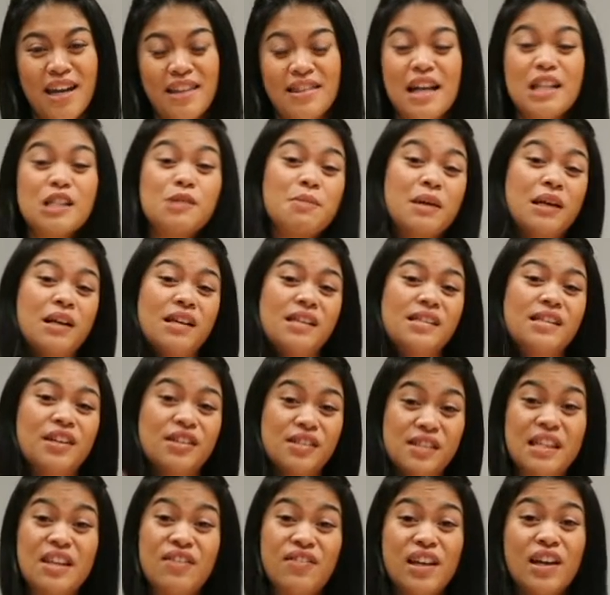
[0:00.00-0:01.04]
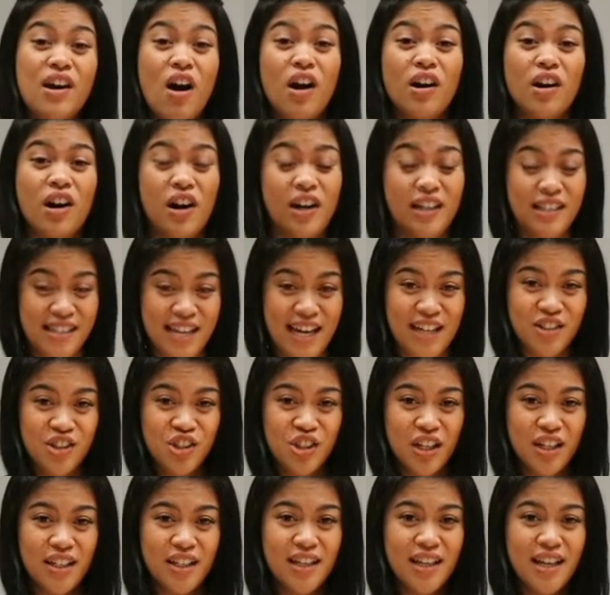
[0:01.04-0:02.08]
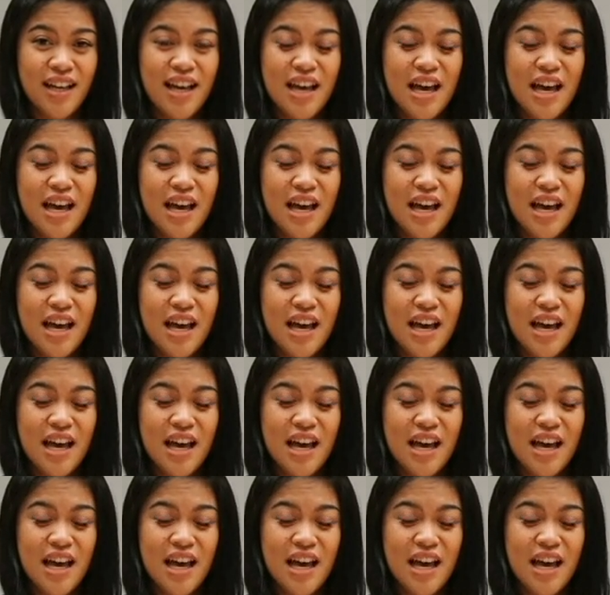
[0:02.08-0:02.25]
And that's because their CV caught our attention.